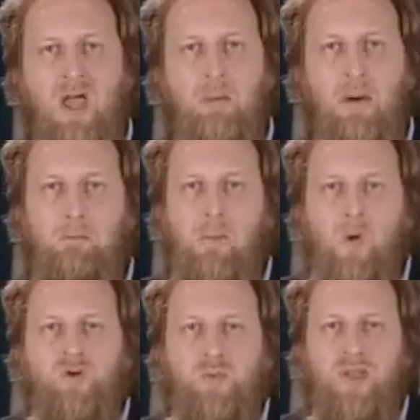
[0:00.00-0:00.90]
But
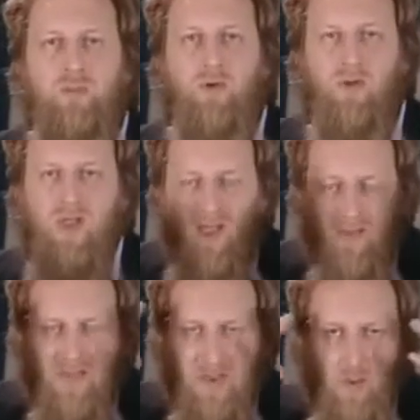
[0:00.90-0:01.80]
most people,
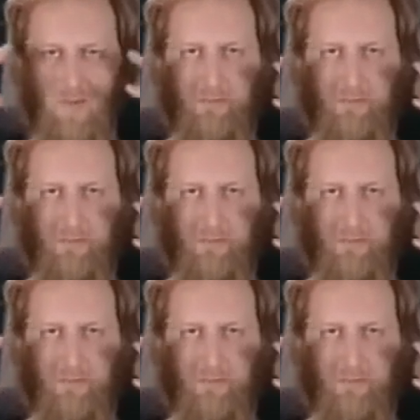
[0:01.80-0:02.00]
they would